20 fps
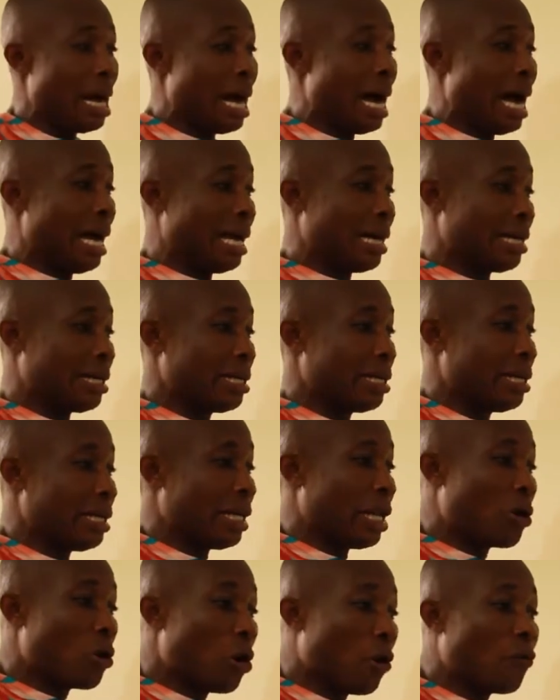and
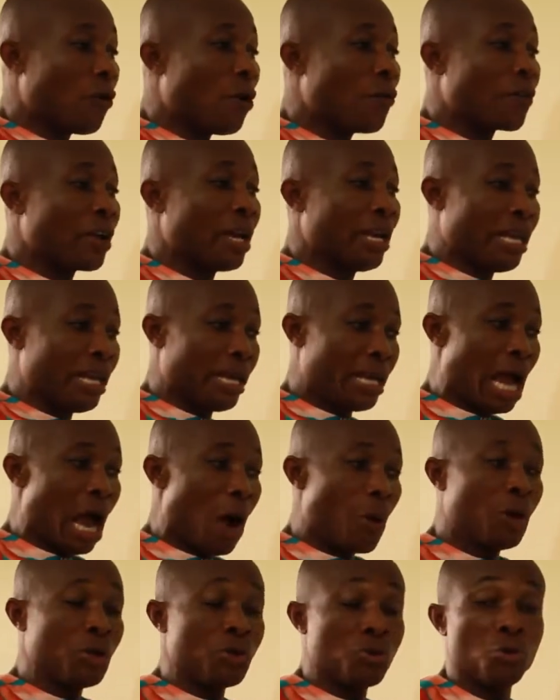the Gulf of Guinea,
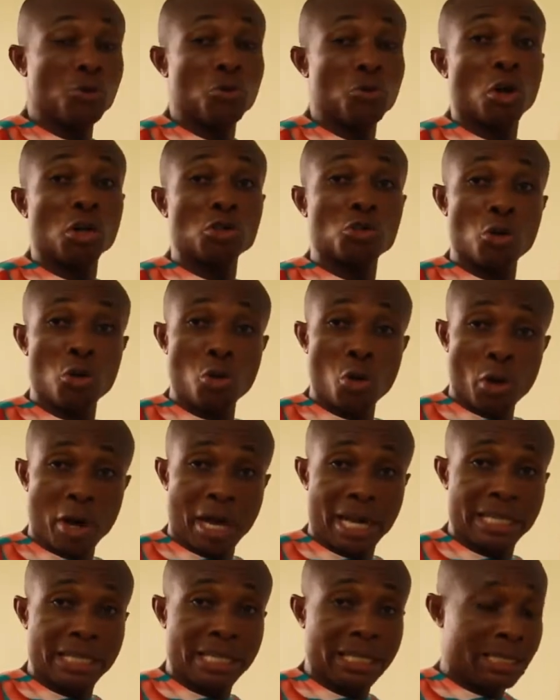I want you to also
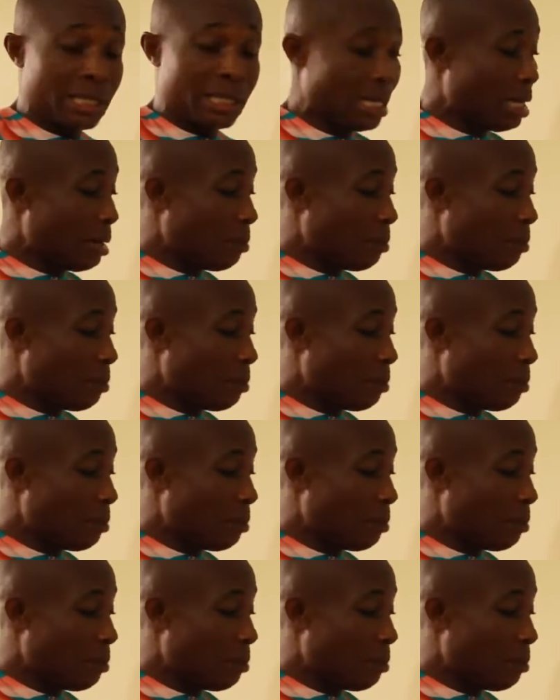locate it.